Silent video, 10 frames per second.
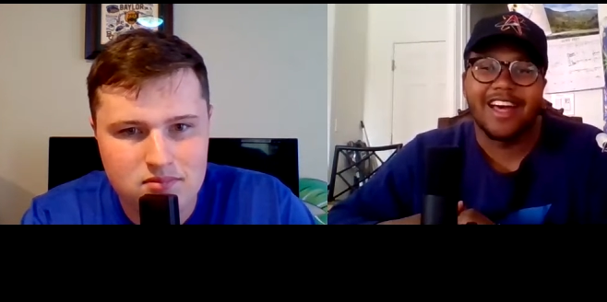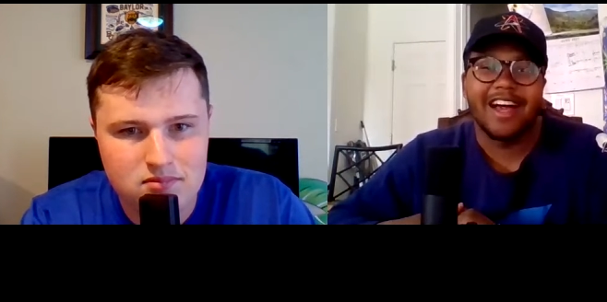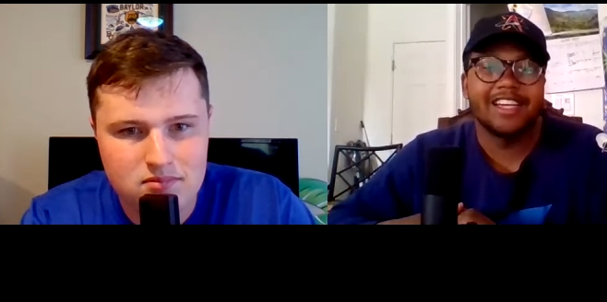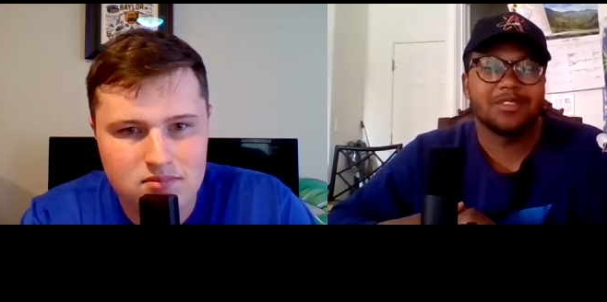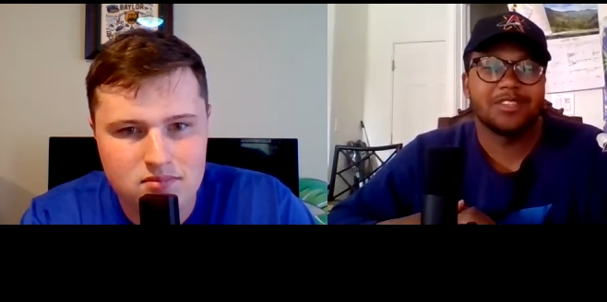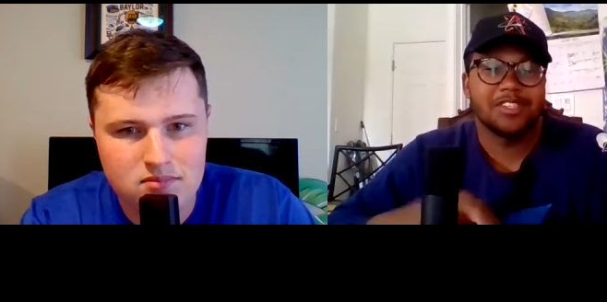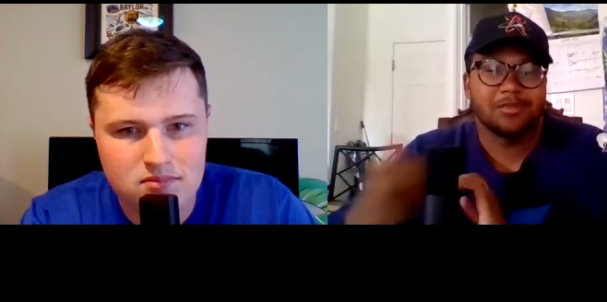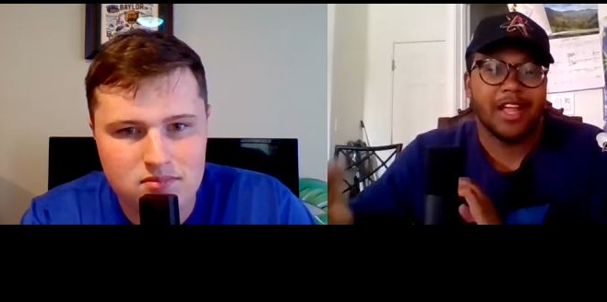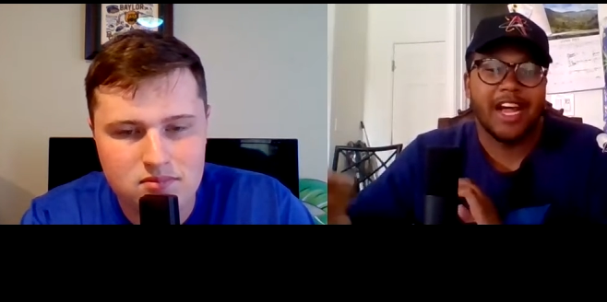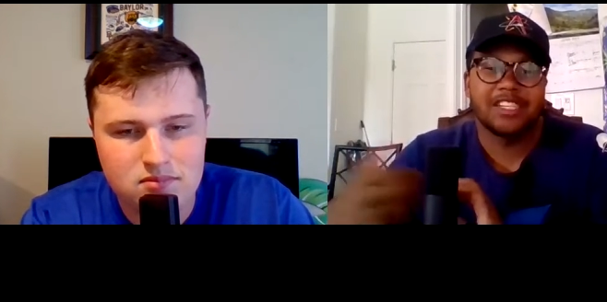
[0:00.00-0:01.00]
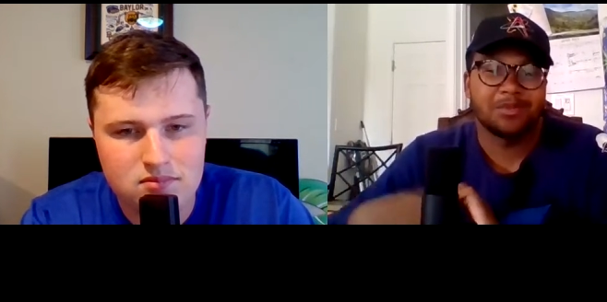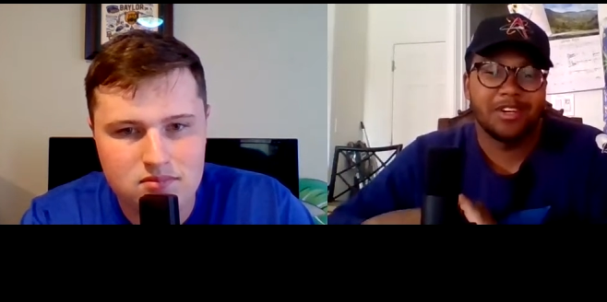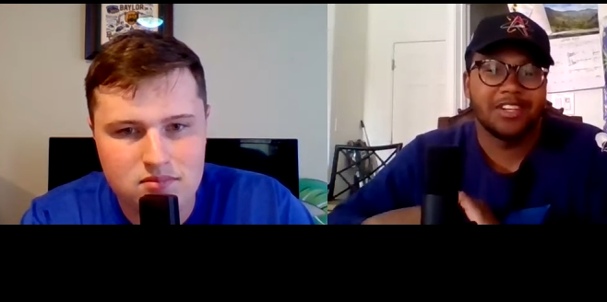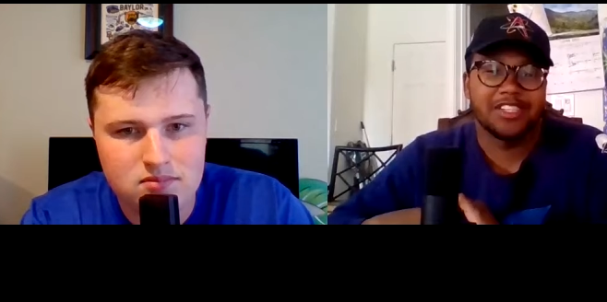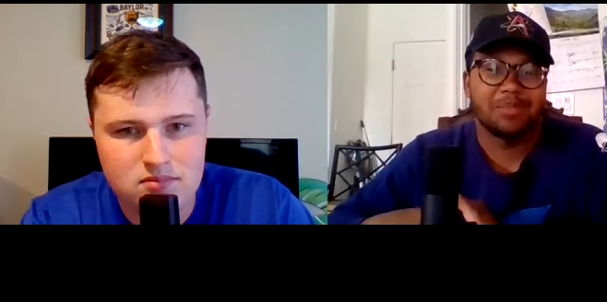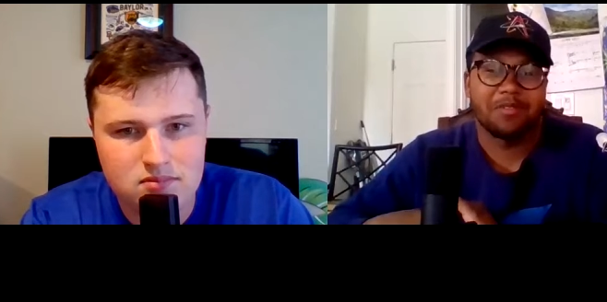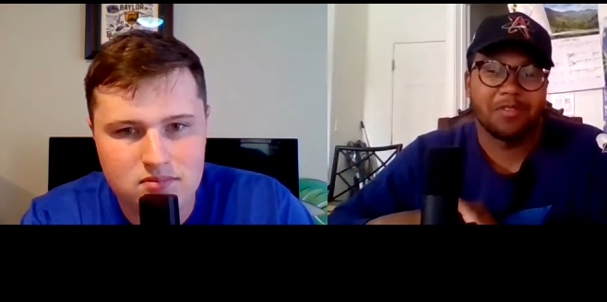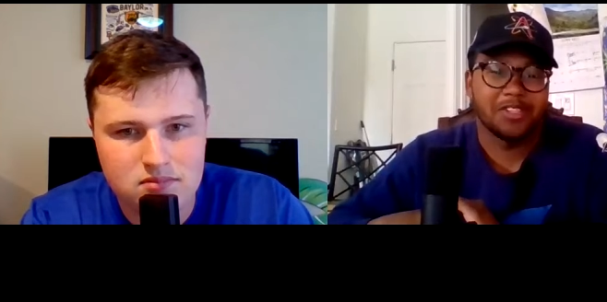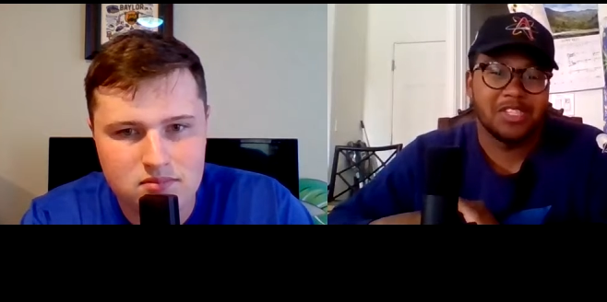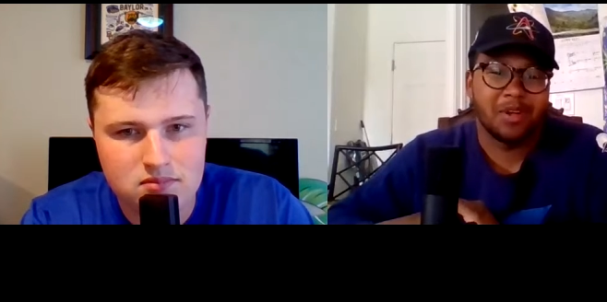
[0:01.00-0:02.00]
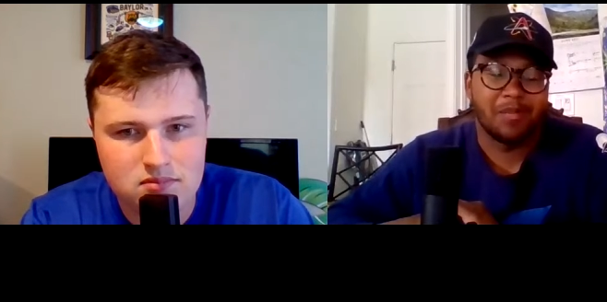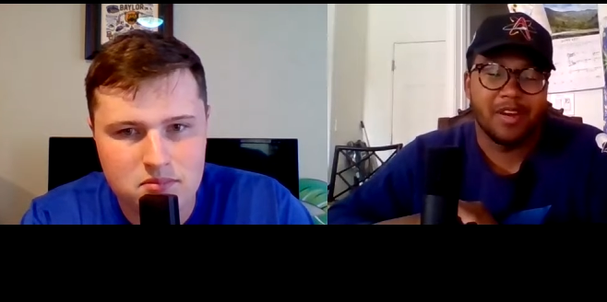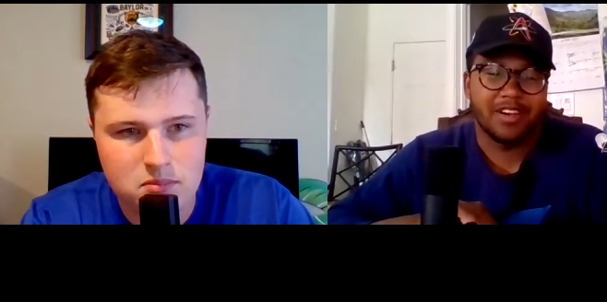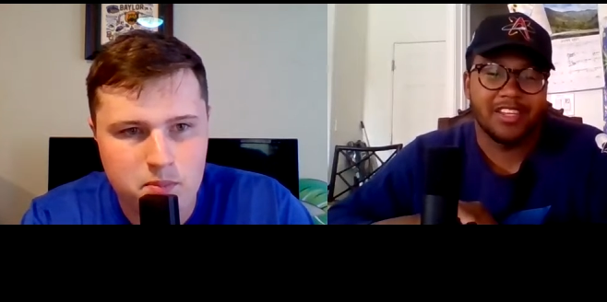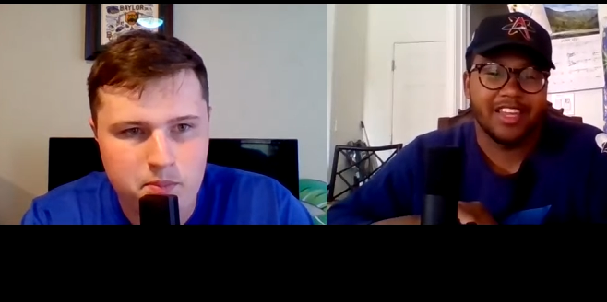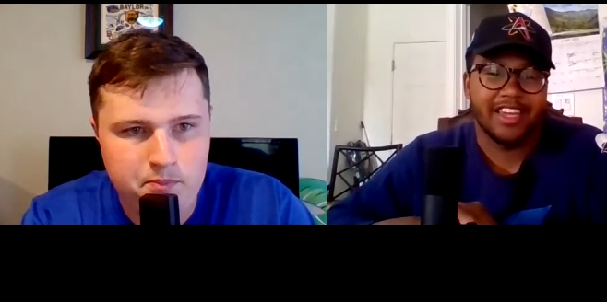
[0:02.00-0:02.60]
Speaker 1: the highs there's years where the Heisman winner doesn't make first team All American.